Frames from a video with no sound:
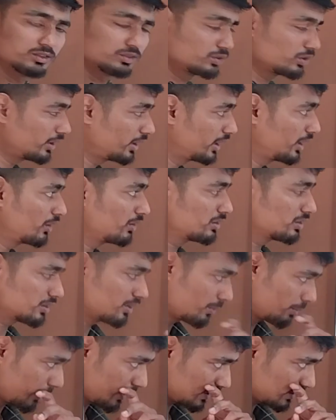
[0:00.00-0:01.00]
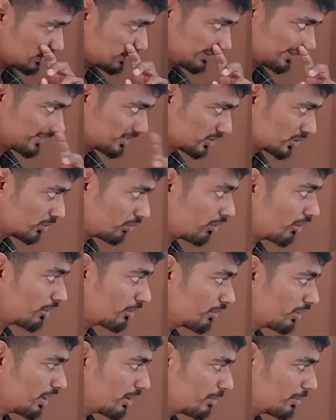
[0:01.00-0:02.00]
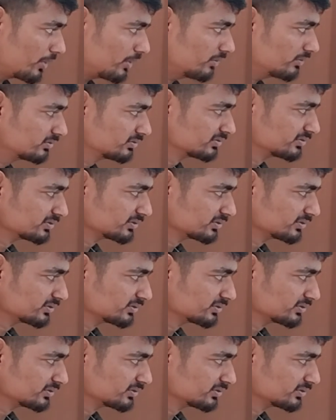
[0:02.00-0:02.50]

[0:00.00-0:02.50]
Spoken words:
So NaOH is a base. So what will happen?